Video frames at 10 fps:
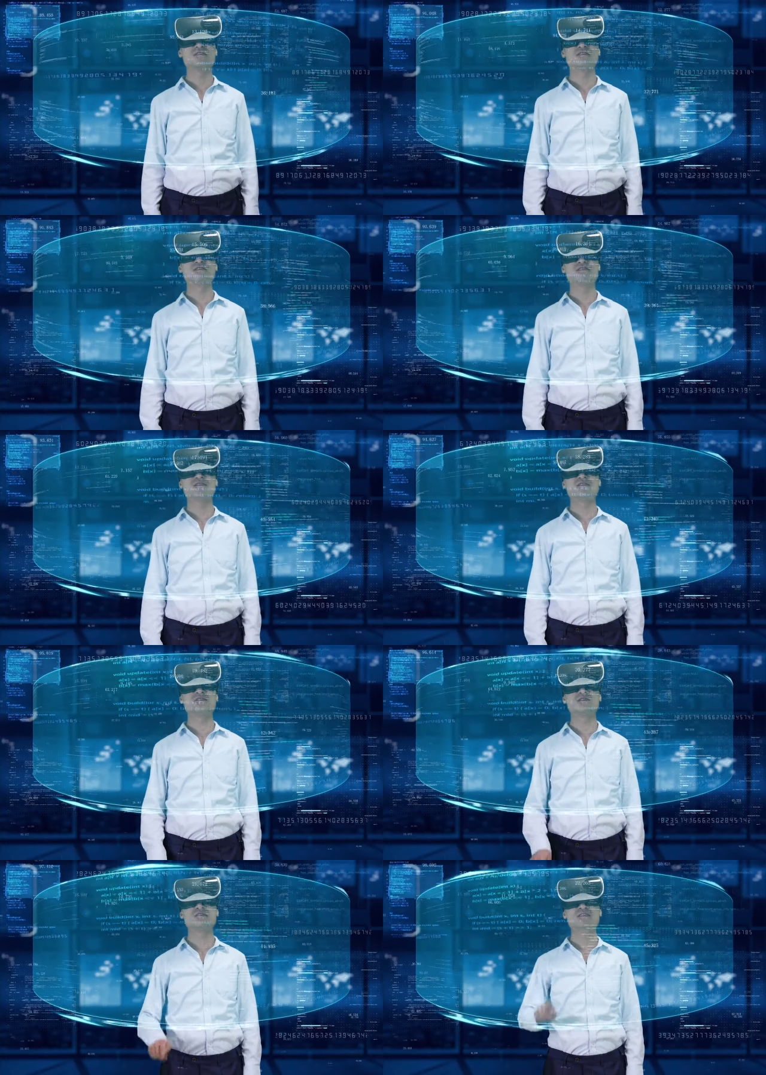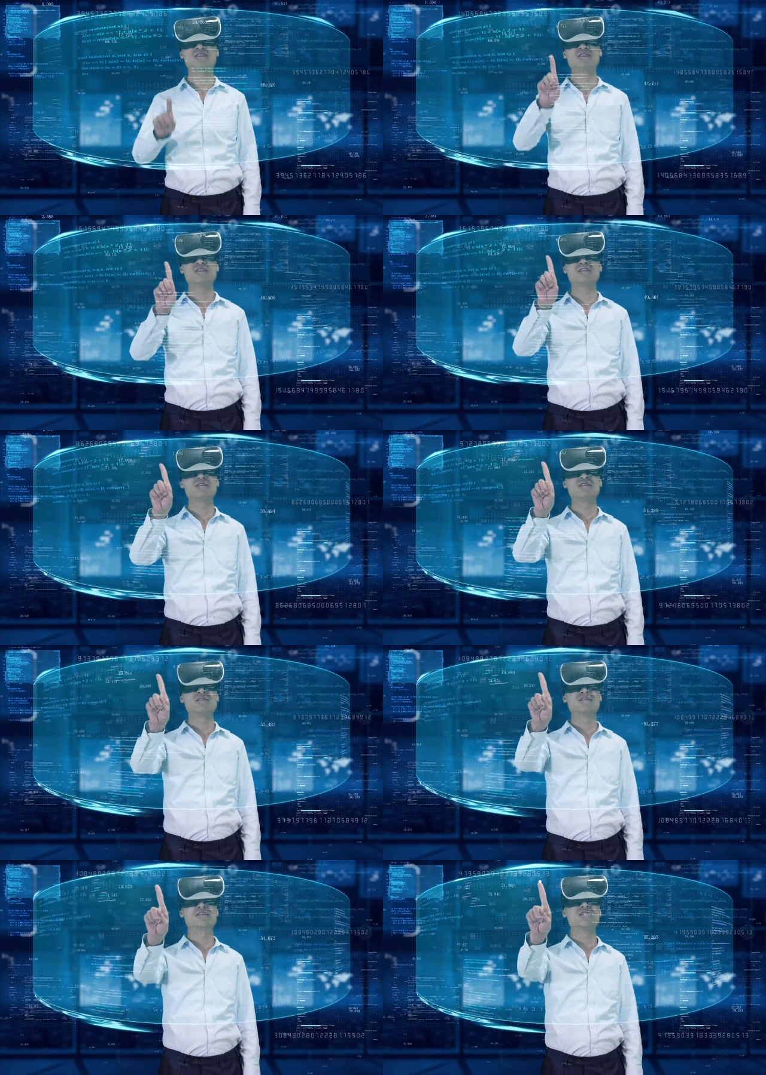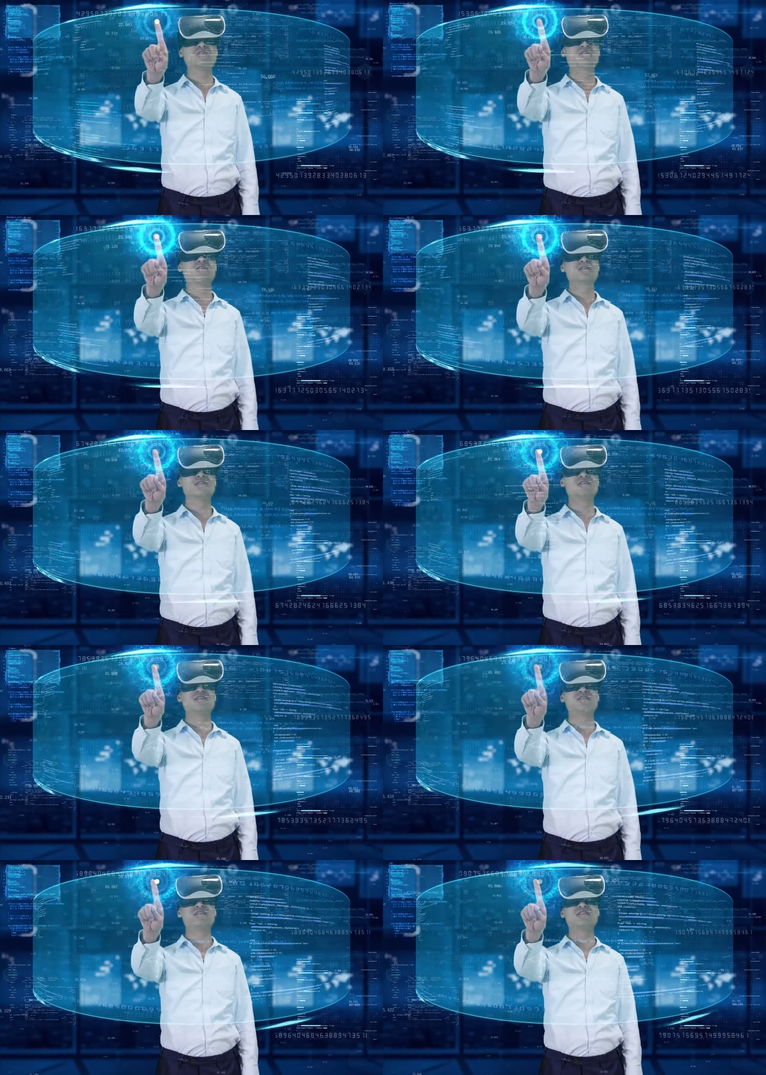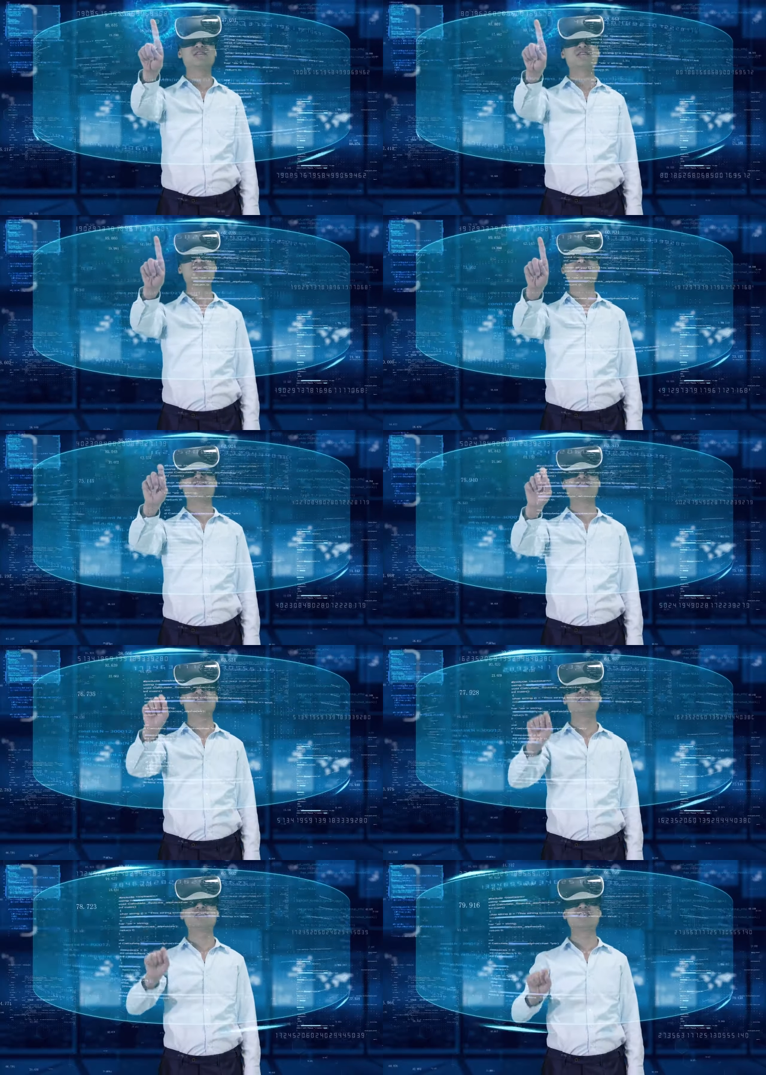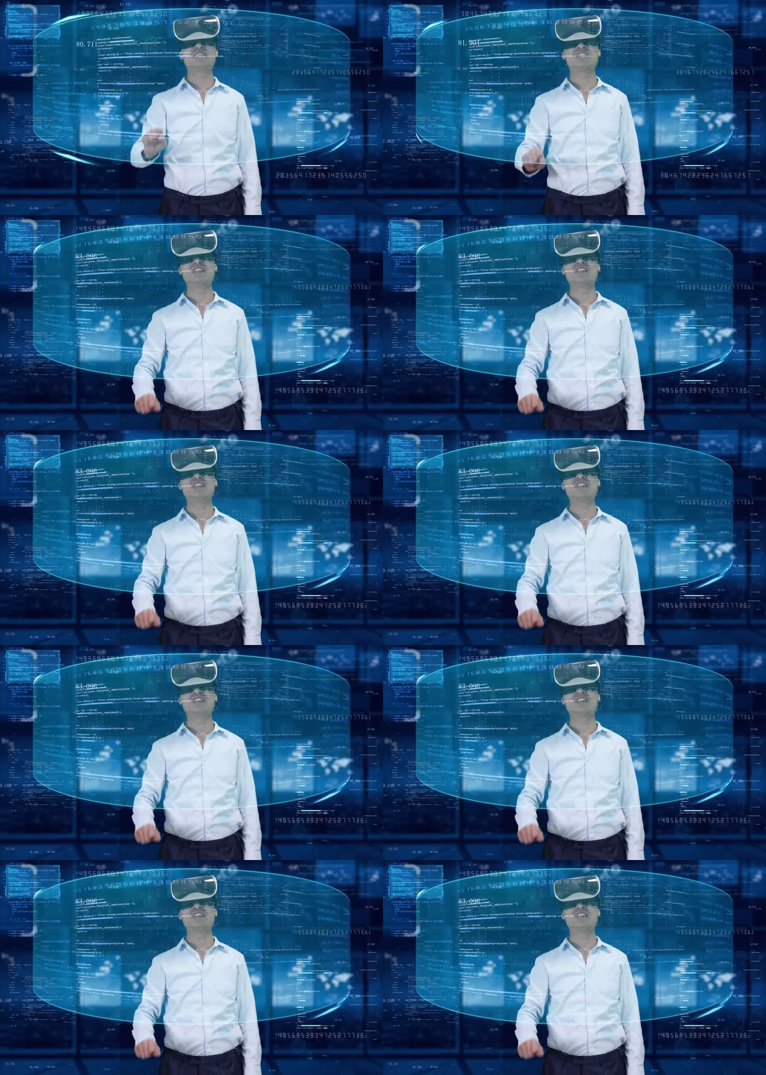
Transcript: [unreadable: no face in view]